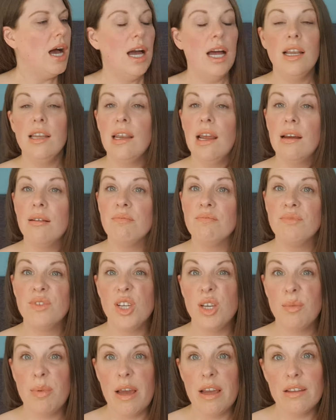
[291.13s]
And yeah,
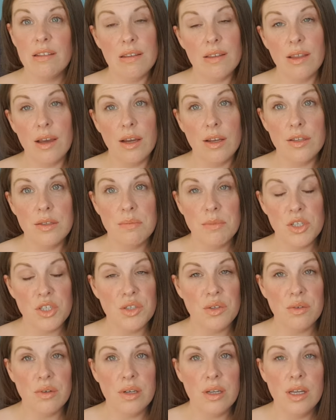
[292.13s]
£2 for those. My
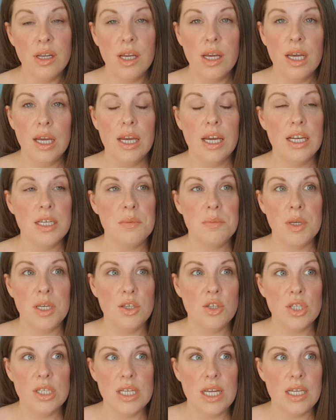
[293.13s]
son has been
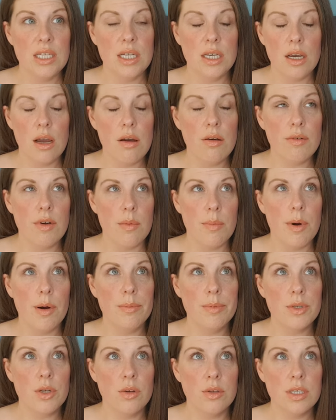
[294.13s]
just eating Cocoa
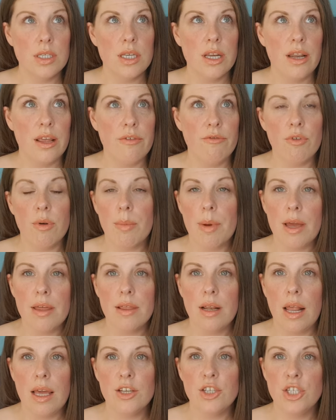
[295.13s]
Pops constantly for about
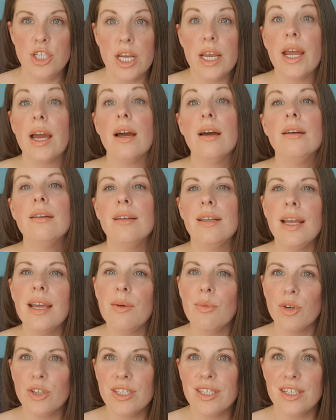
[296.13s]
the last year, and he
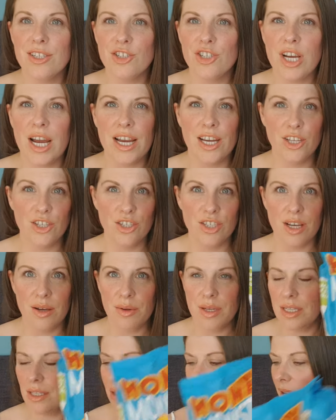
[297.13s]
wanted a change. So
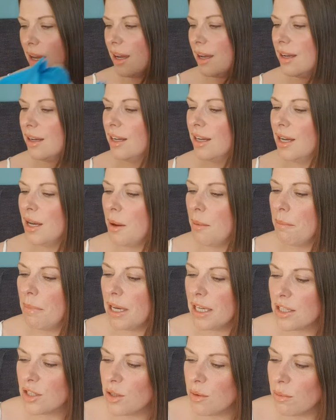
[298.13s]
he's
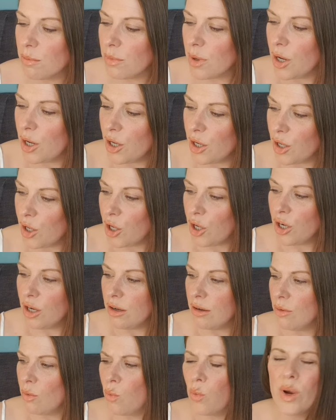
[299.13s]
picked some
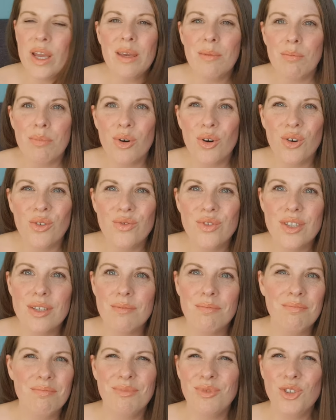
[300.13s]
wheat puffs,
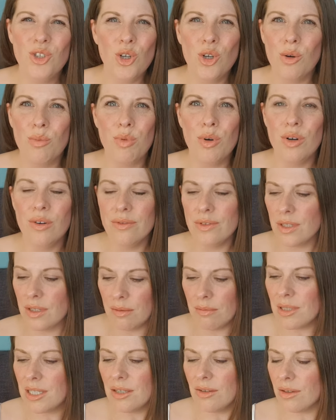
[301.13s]
sugar puffs.
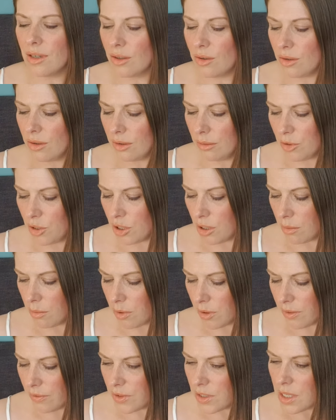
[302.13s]
I'm still going to call them sugar
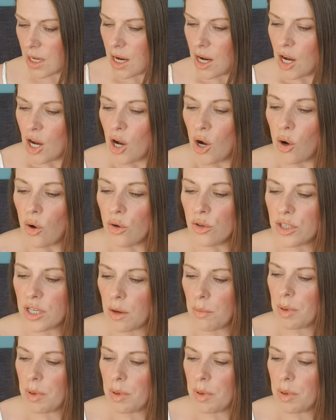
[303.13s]
puffs. Also